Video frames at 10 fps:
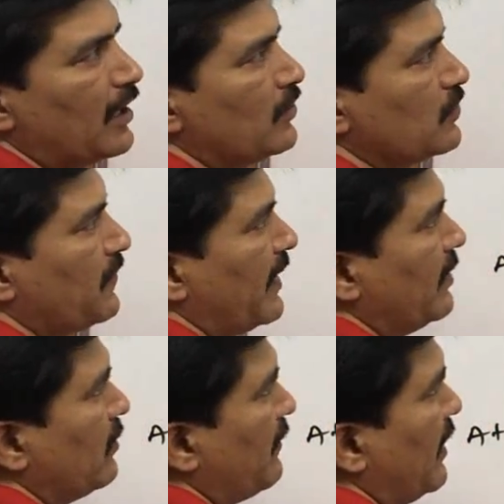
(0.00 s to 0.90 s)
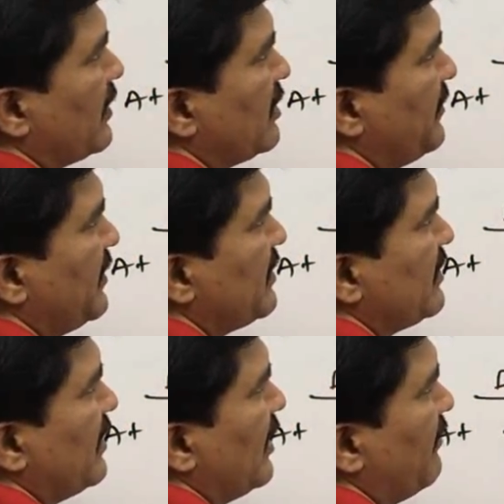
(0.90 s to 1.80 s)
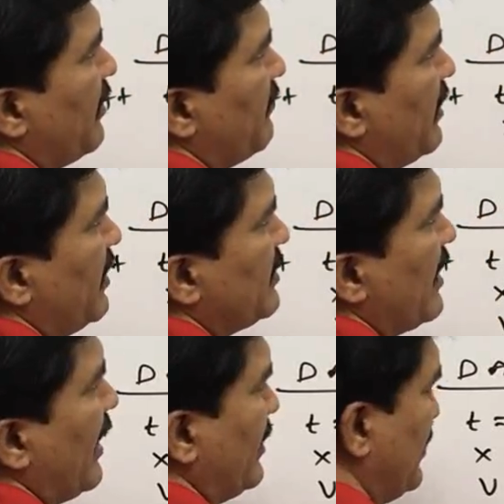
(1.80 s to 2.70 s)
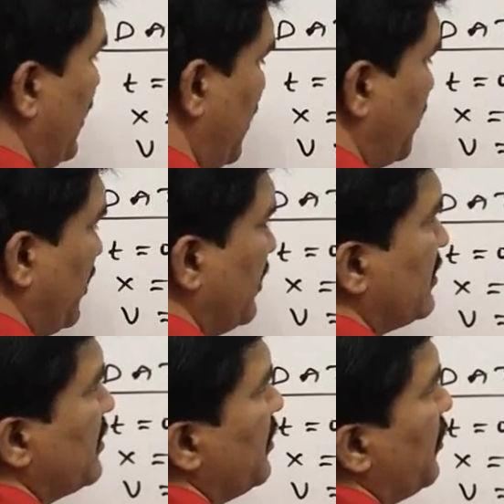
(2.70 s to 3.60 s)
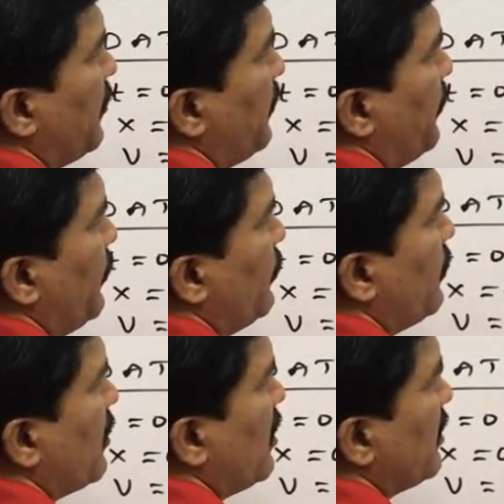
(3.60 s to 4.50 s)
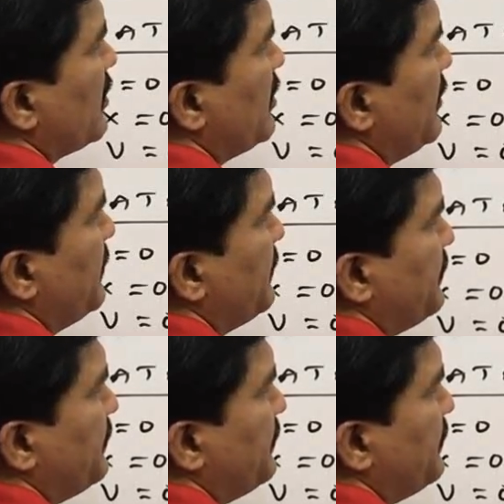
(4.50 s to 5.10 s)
How to find out velocity means the given one is acceleration is mu cos t,